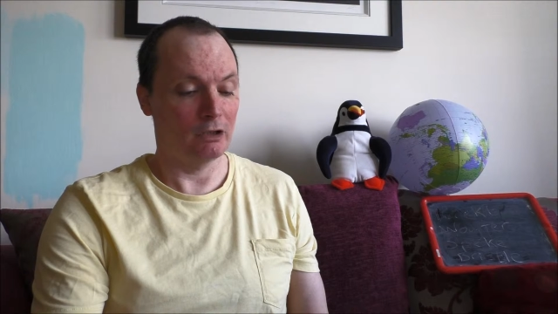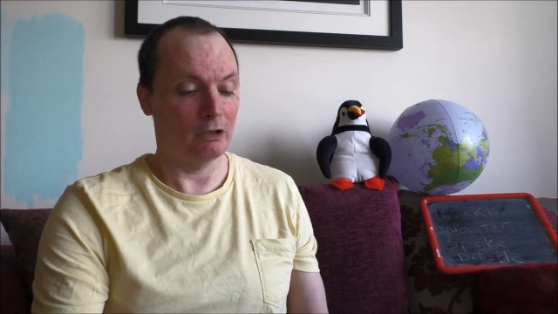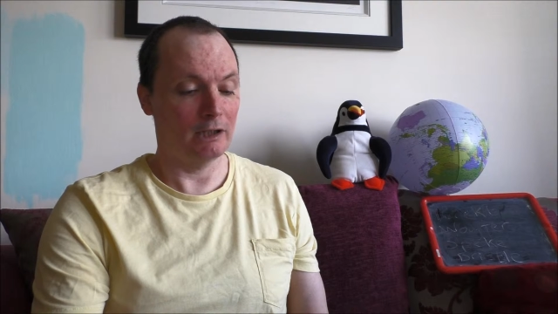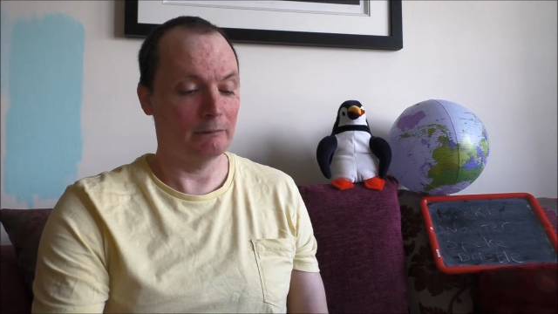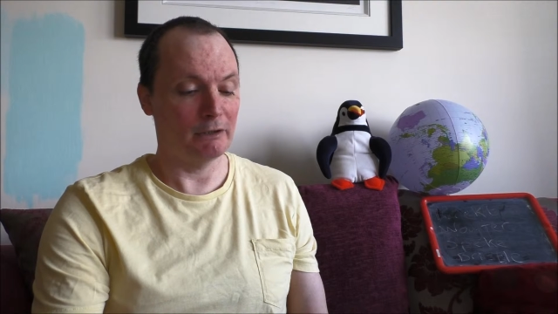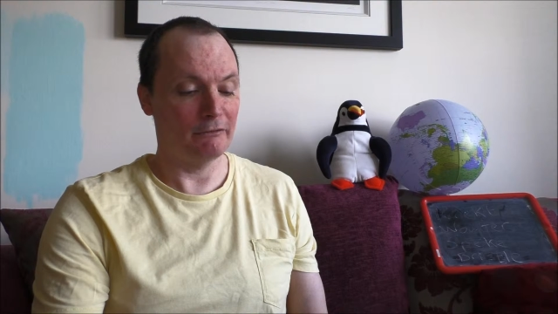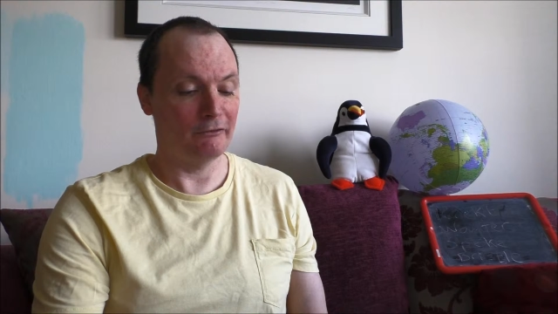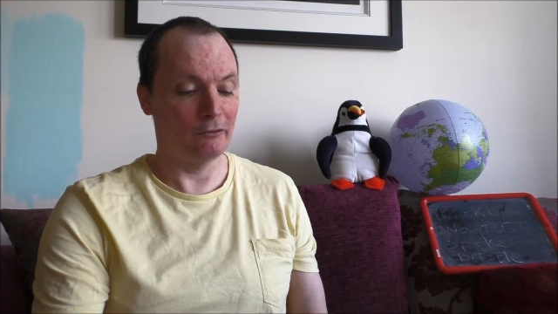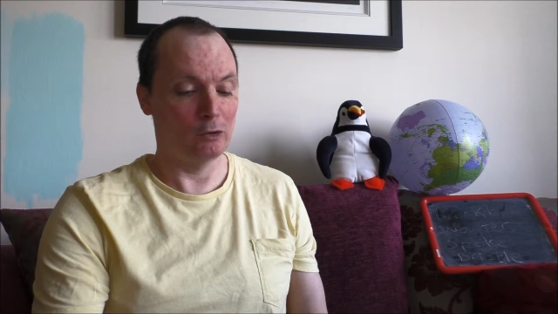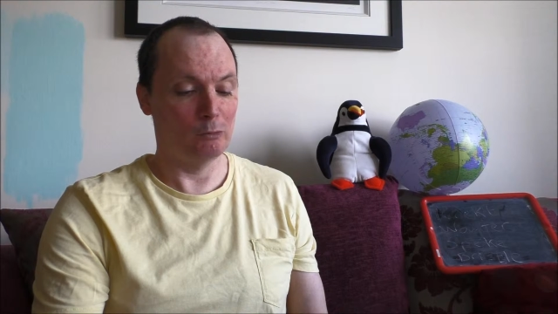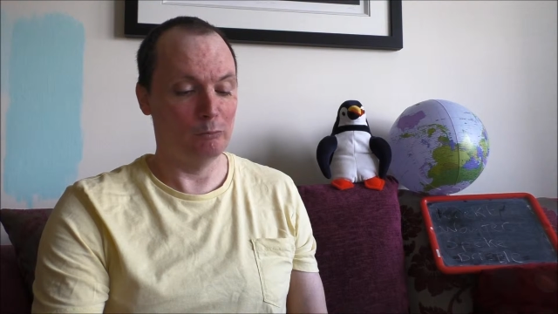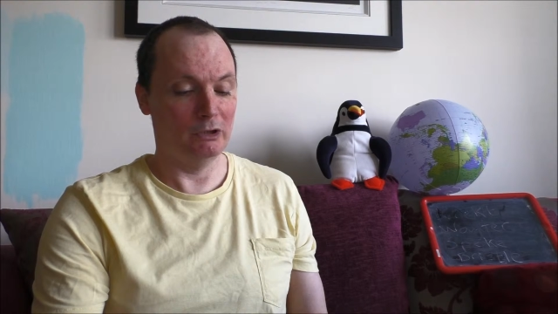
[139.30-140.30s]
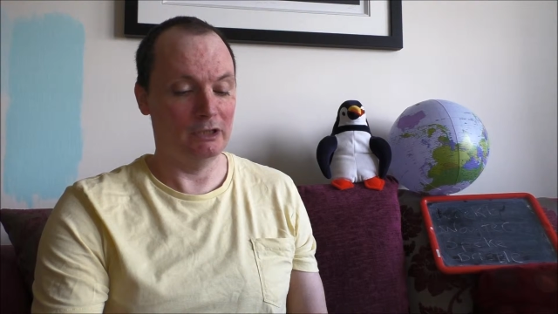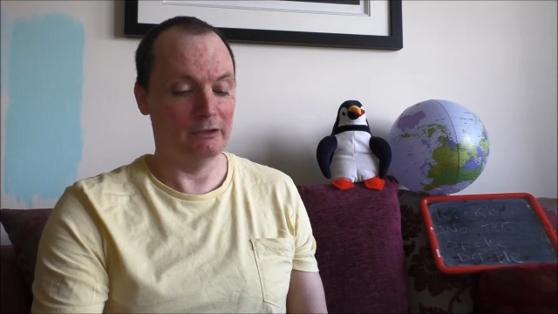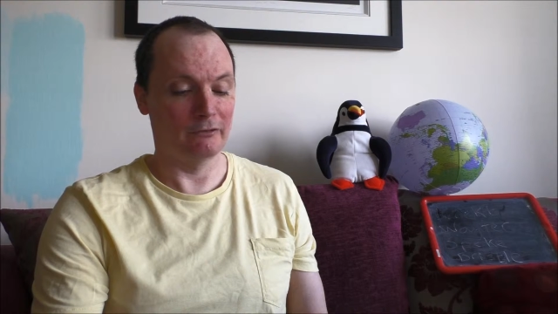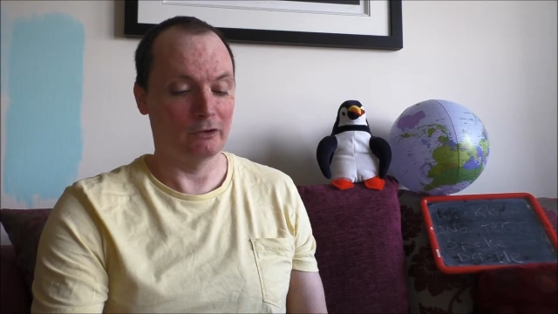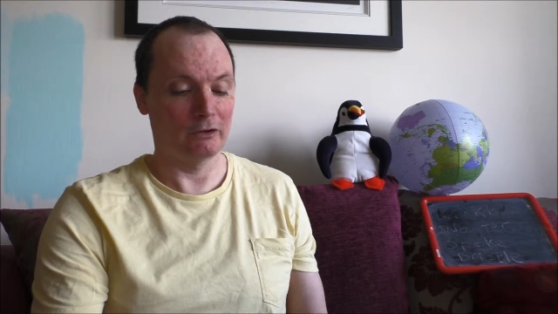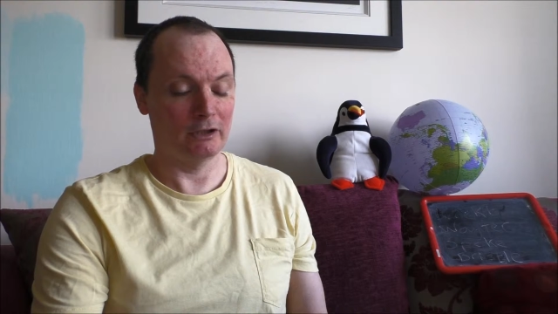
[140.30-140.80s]
I'm a firm
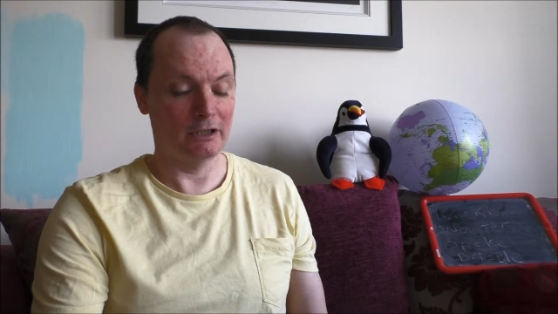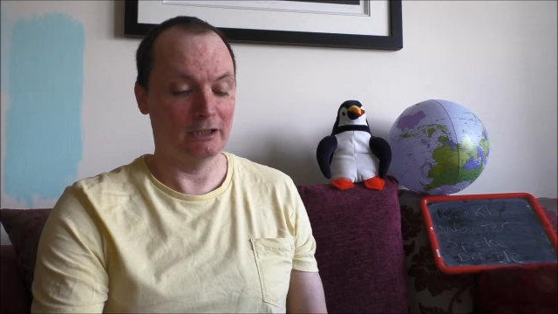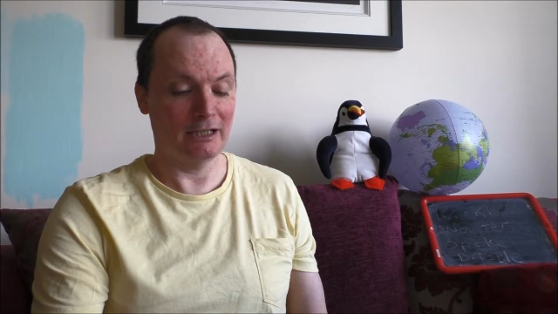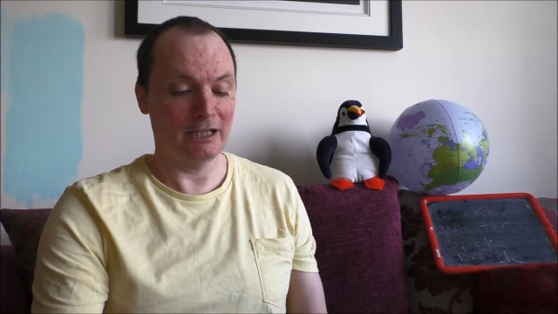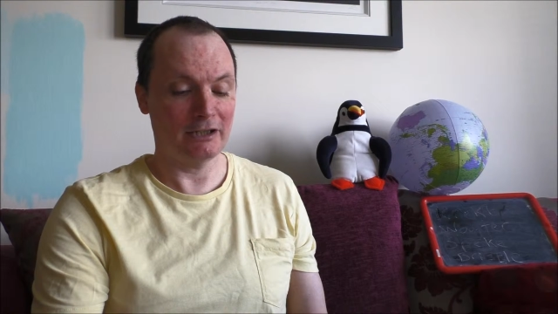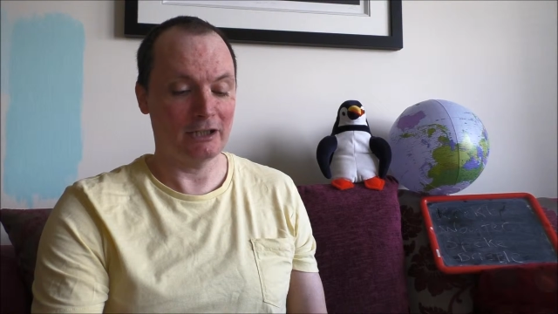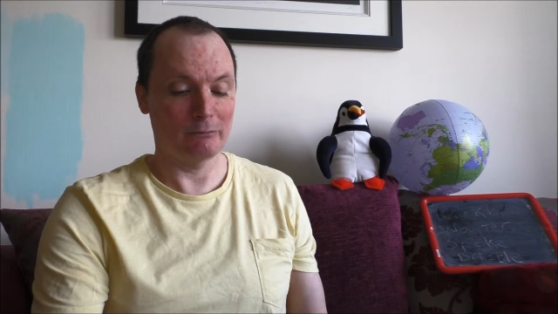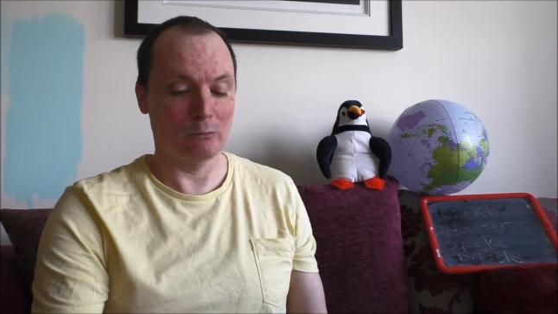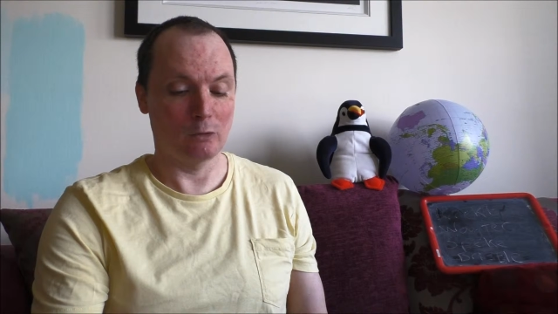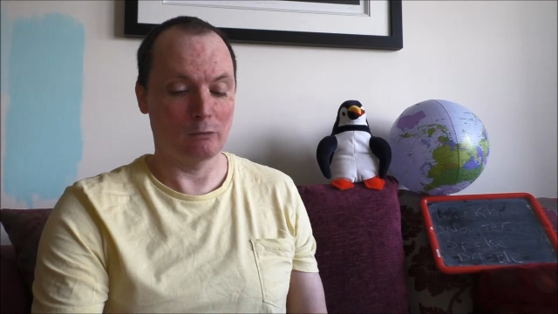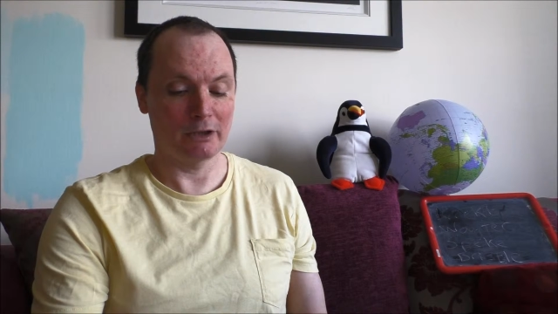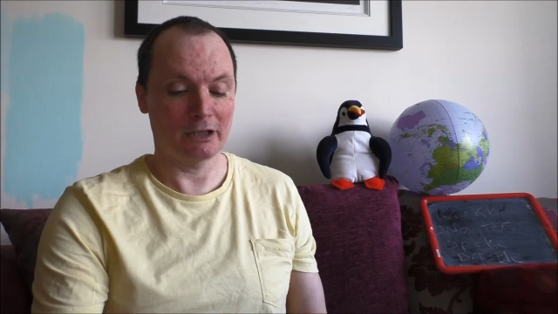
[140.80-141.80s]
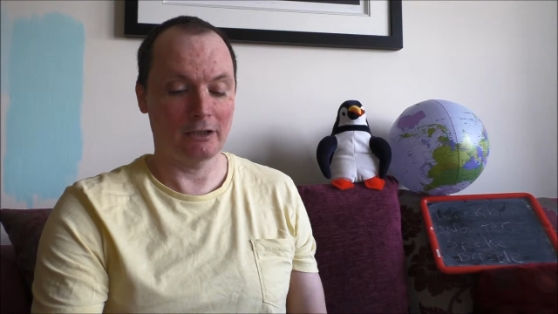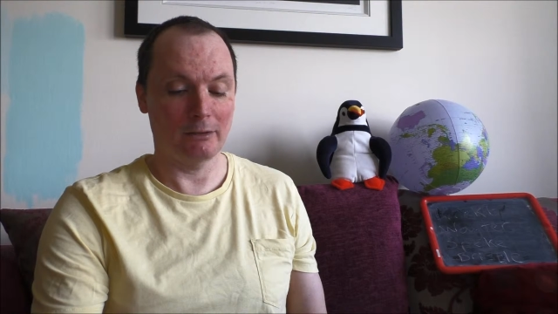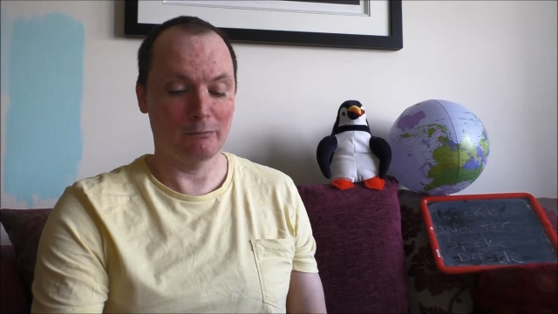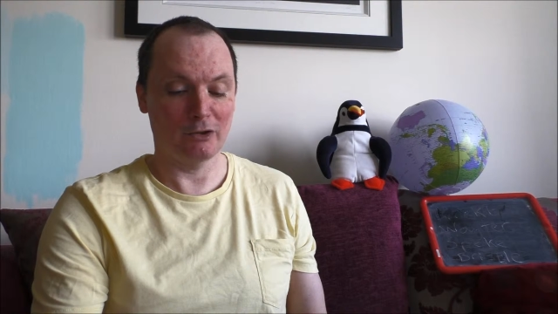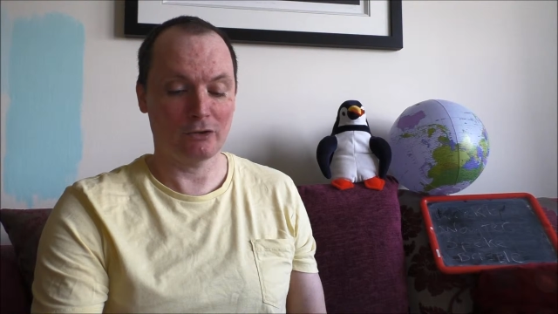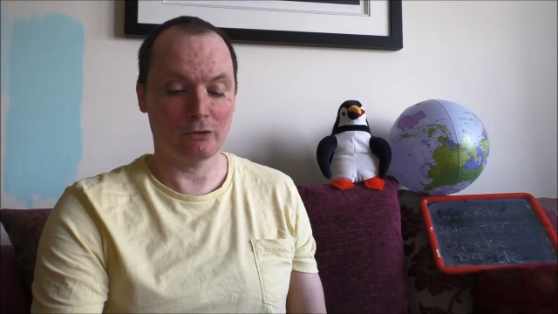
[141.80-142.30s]
believer in less is more when it
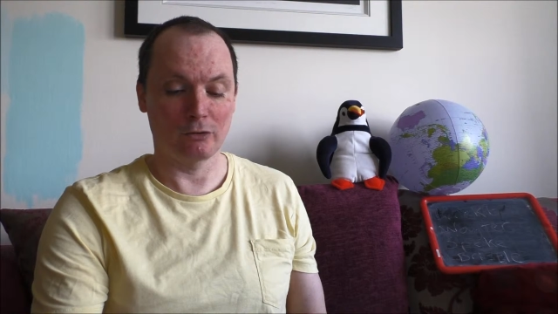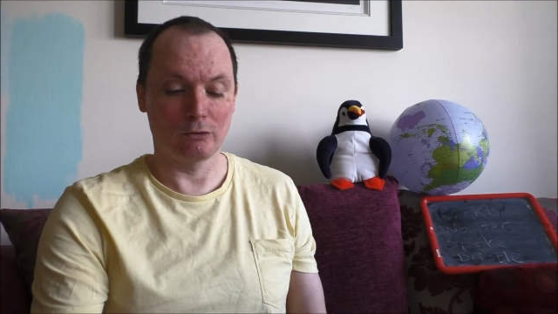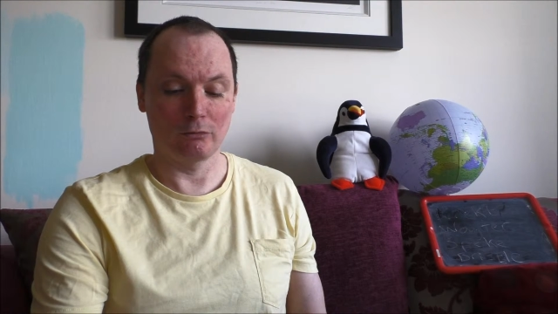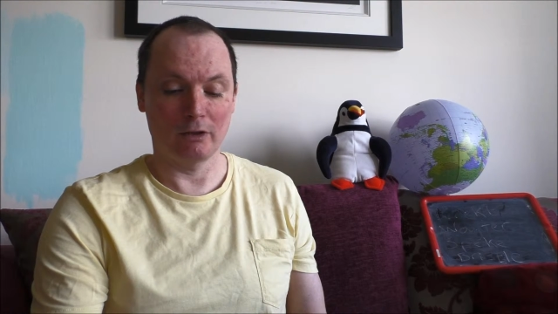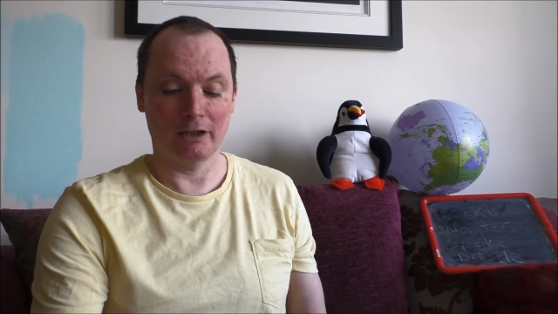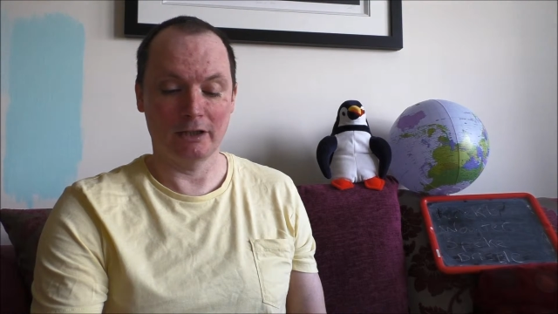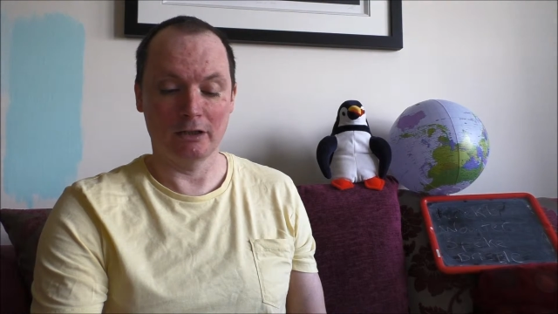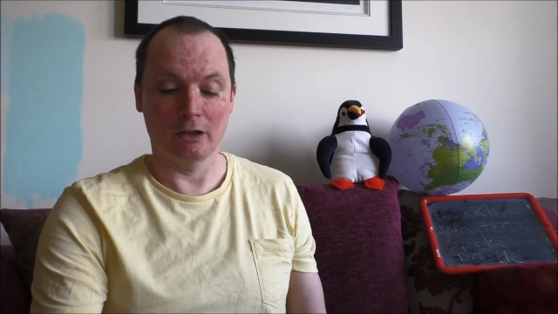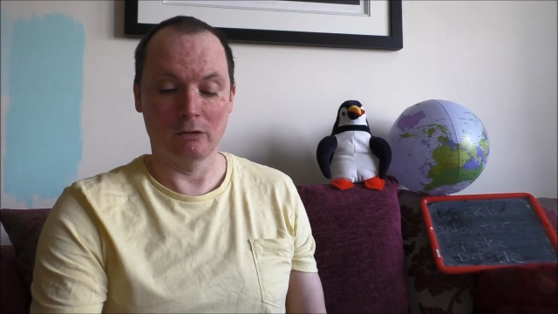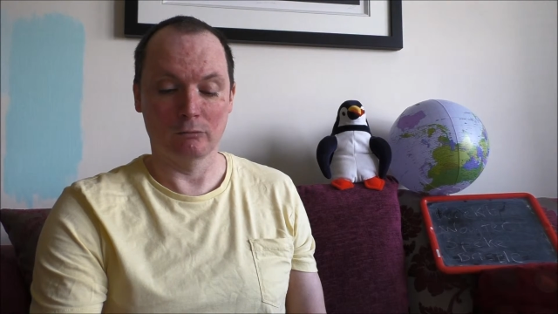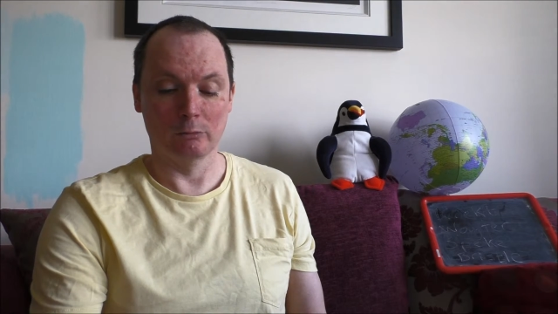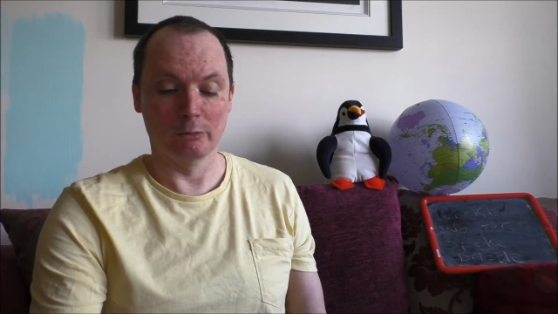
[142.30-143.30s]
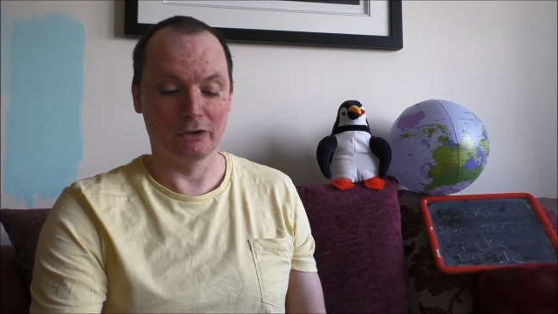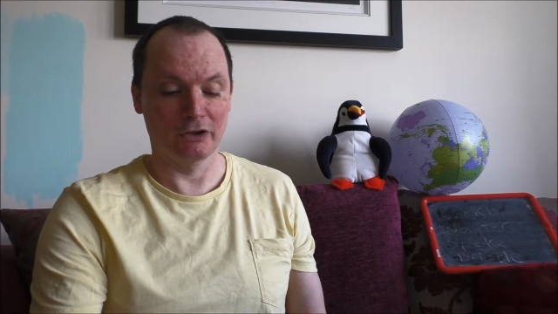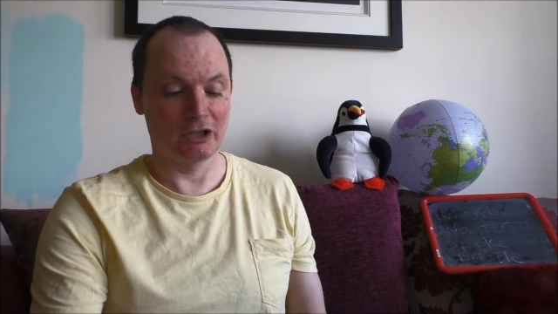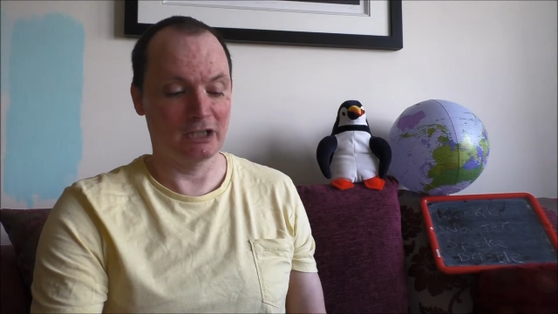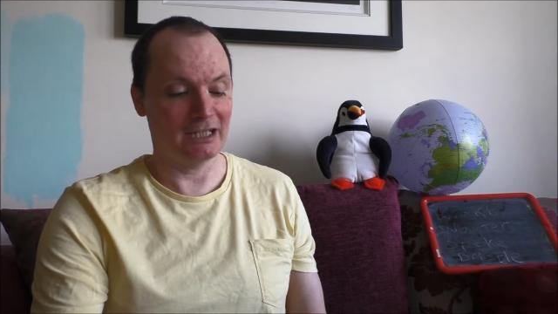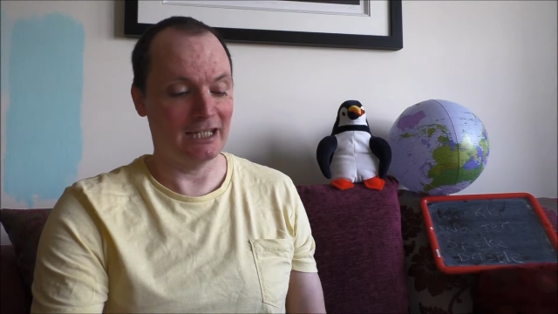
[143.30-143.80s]
comes to a
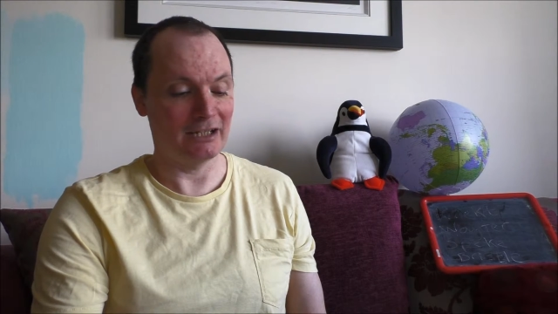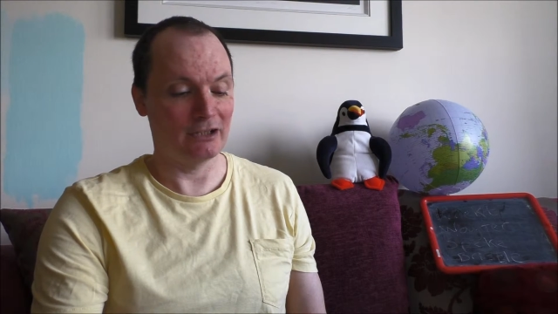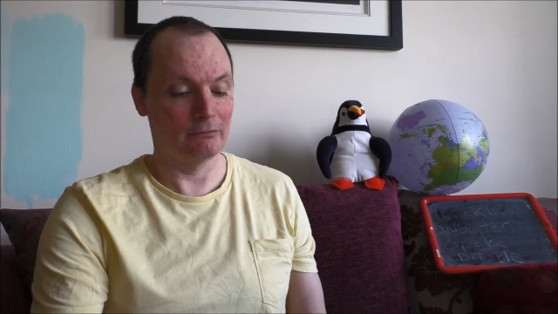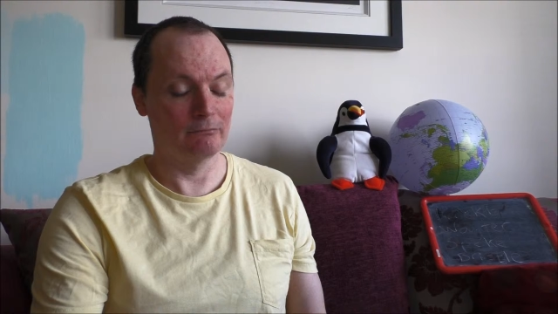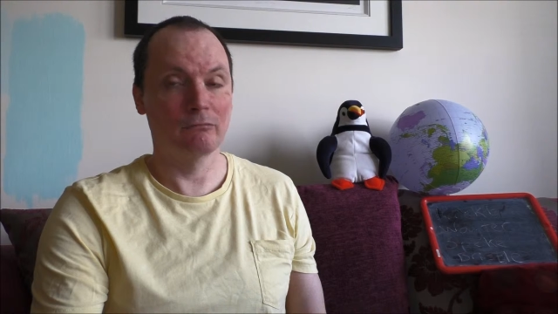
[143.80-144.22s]
woman's kit.